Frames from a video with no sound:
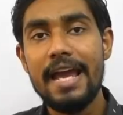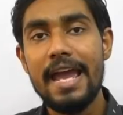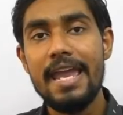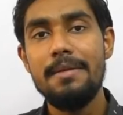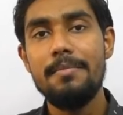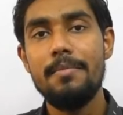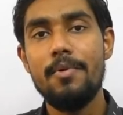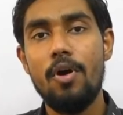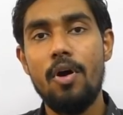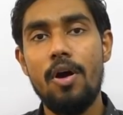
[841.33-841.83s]

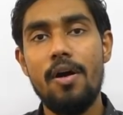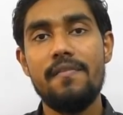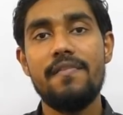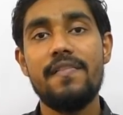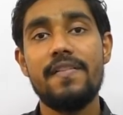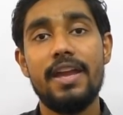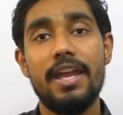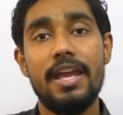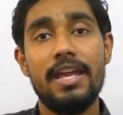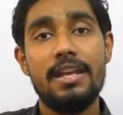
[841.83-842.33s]
time
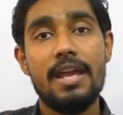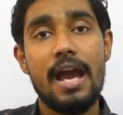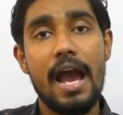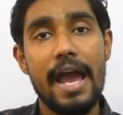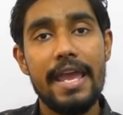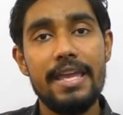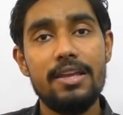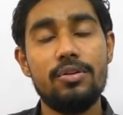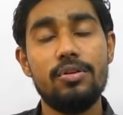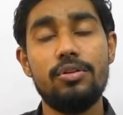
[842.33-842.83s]
of in
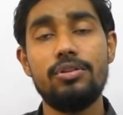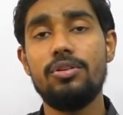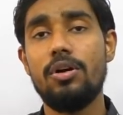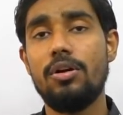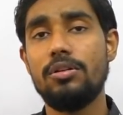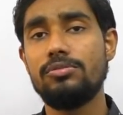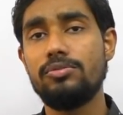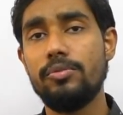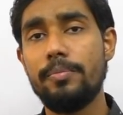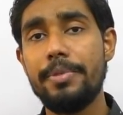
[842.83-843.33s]
High Court
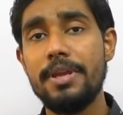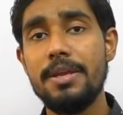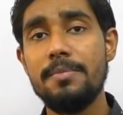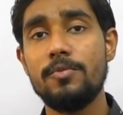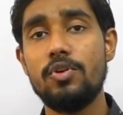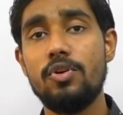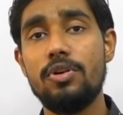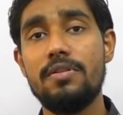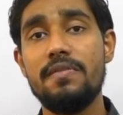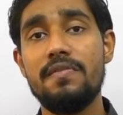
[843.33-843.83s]
or
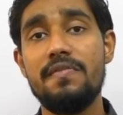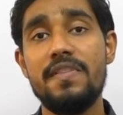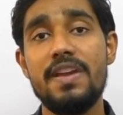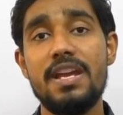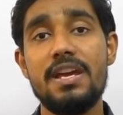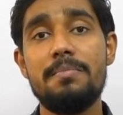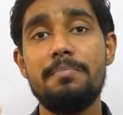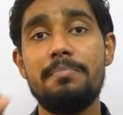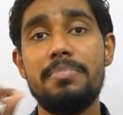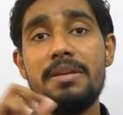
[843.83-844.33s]
Supreme Court
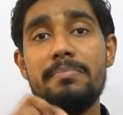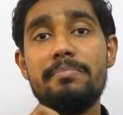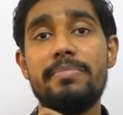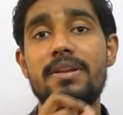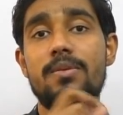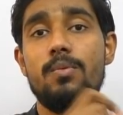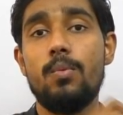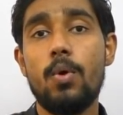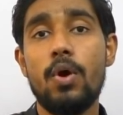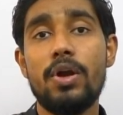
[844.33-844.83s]
where
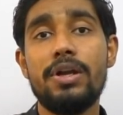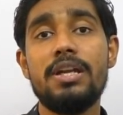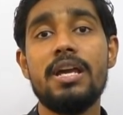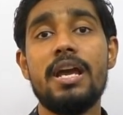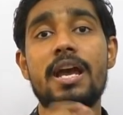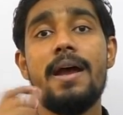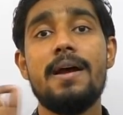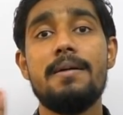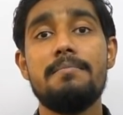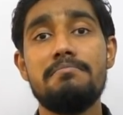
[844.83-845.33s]
people
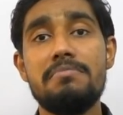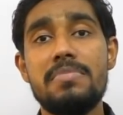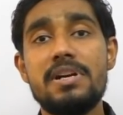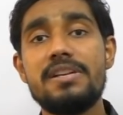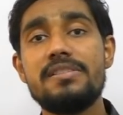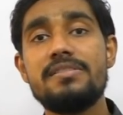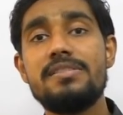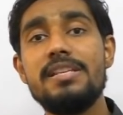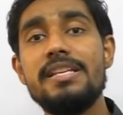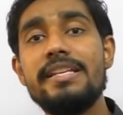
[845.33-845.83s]
want
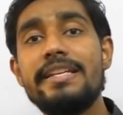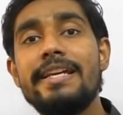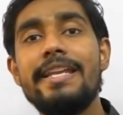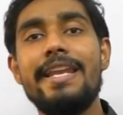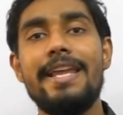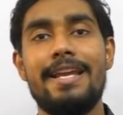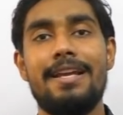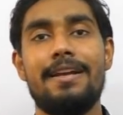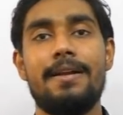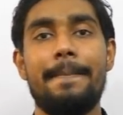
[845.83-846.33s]
mercy
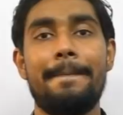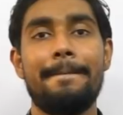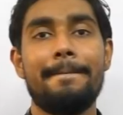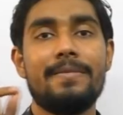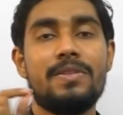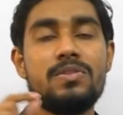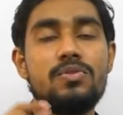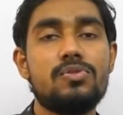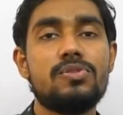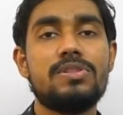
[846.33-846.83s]
killing.
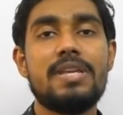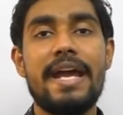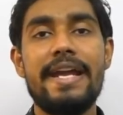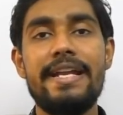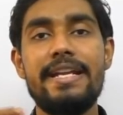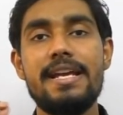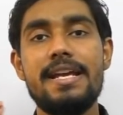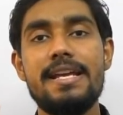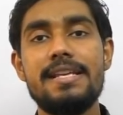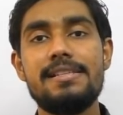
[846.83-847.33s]

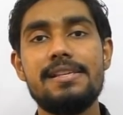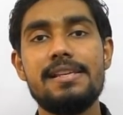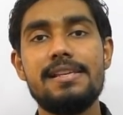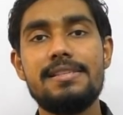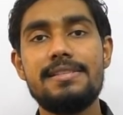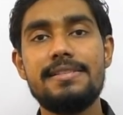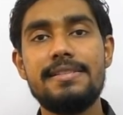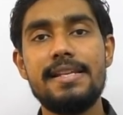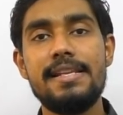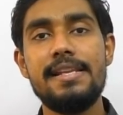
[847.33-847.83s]
Suicide is
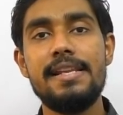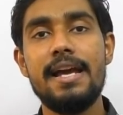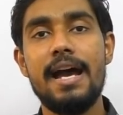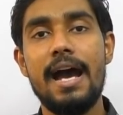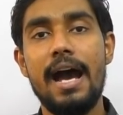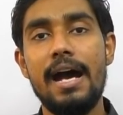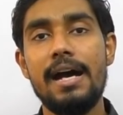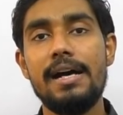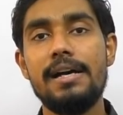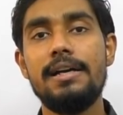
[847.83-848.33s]
still